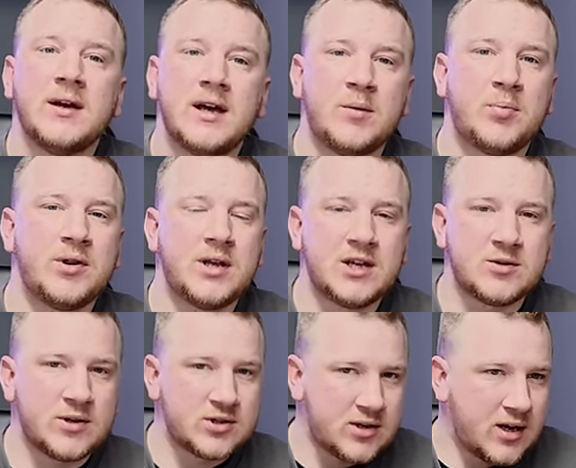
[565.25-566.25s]
And they put the engine
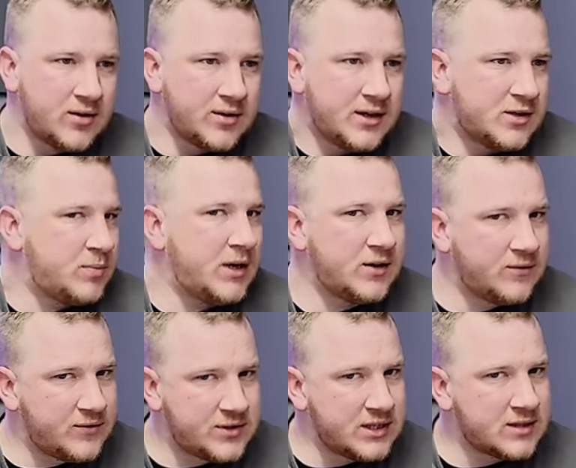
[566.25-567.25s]
management light on, and it's been on
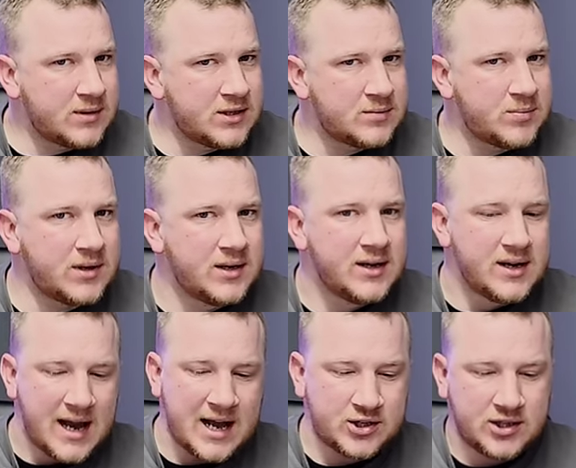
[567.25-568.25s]
for 6 months, but
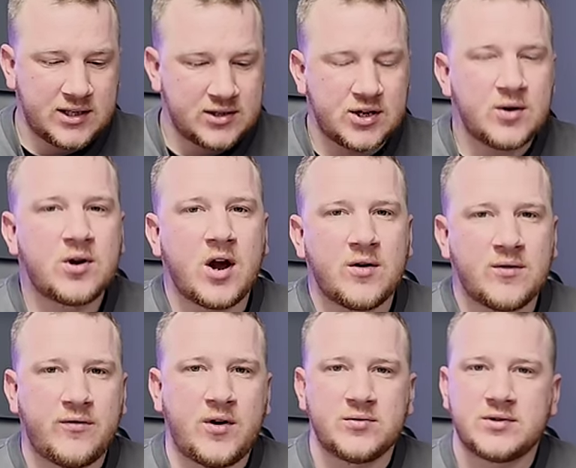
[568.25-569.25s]
actually there's no current
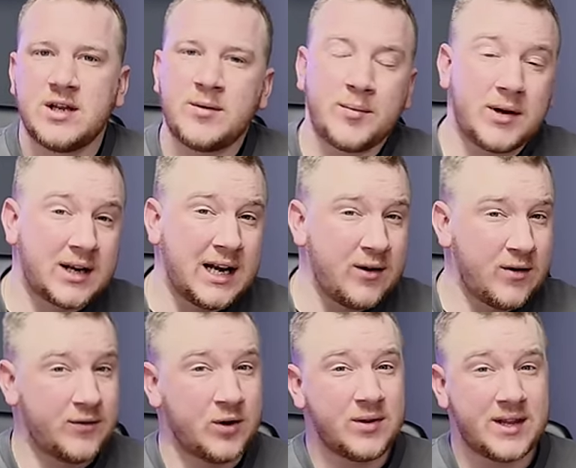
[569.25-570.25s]
fault. So they might be able to clear it
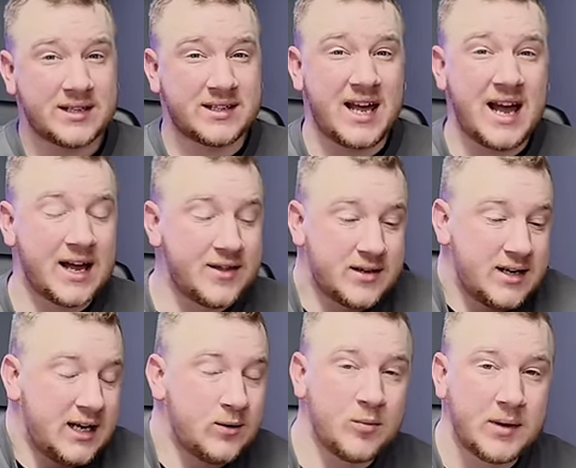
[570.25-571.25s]
for you, and that's that. And the
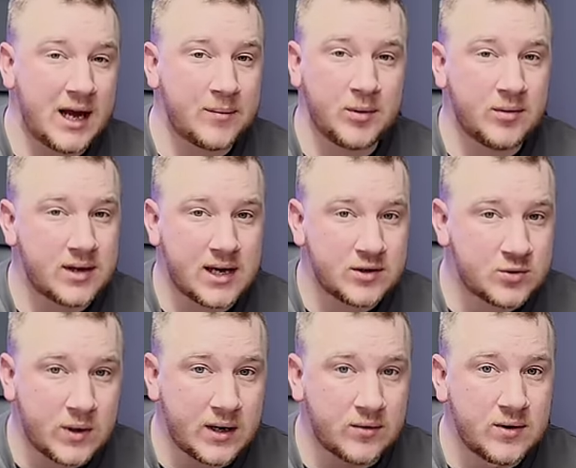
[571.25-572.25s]
dealer will be happy with that as
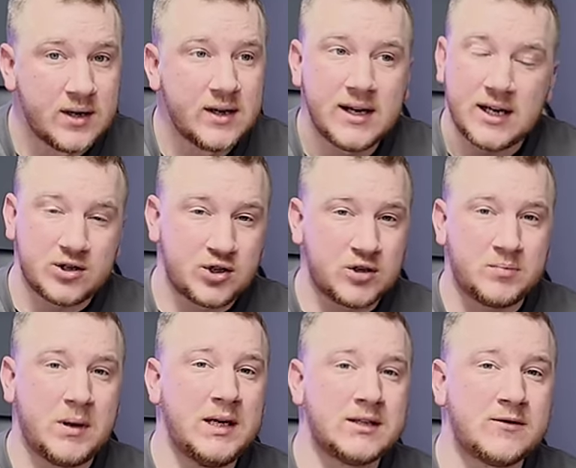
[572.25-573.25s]
well. It's just
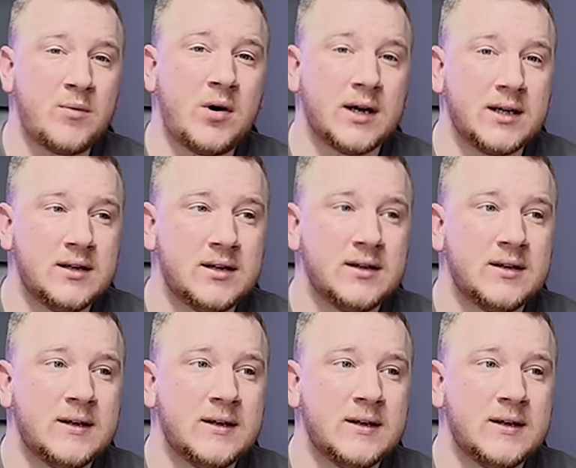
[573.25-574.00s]
peace of mind.